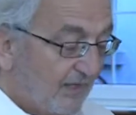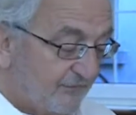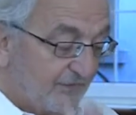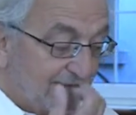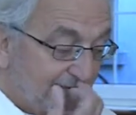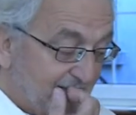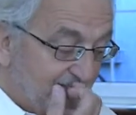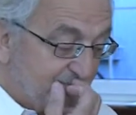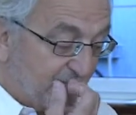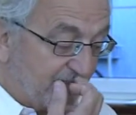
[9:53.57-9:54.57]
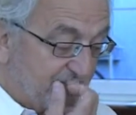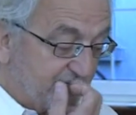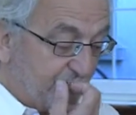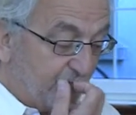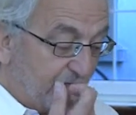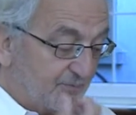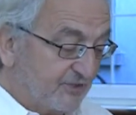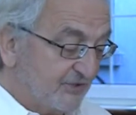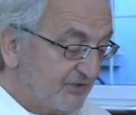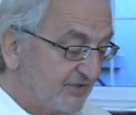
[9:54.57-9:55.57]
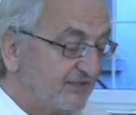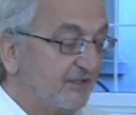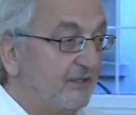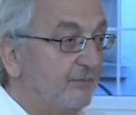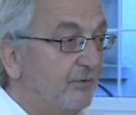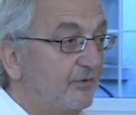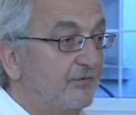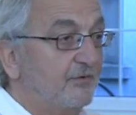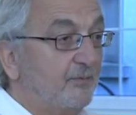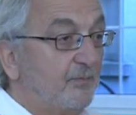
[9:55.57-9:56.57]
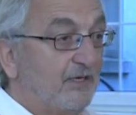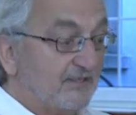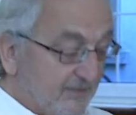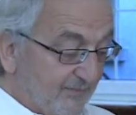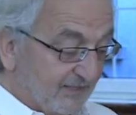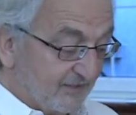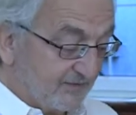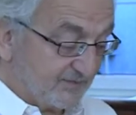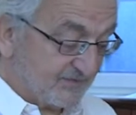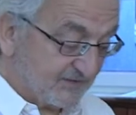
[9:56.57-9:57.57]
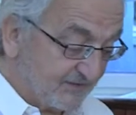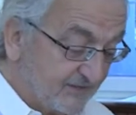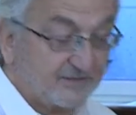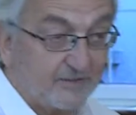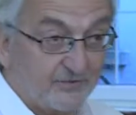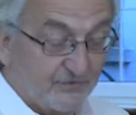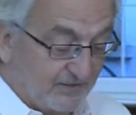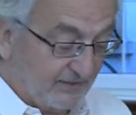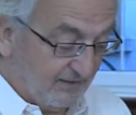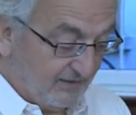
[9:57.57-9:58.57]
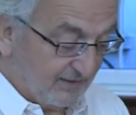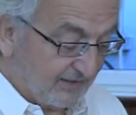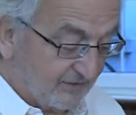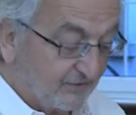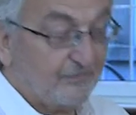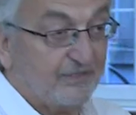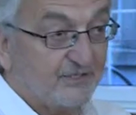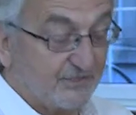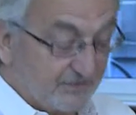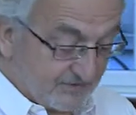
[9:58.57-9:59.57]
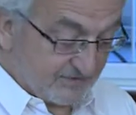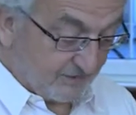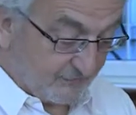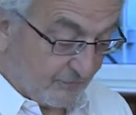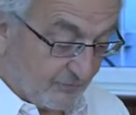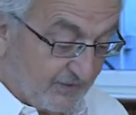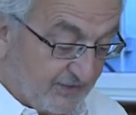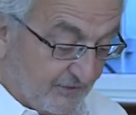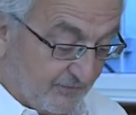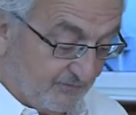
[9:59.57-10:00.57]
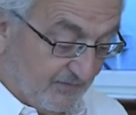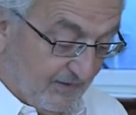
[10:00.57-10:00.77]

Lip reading: And finally, there's precious few opportunities to input to policy mechanisms in this country and the Convention does offer a window.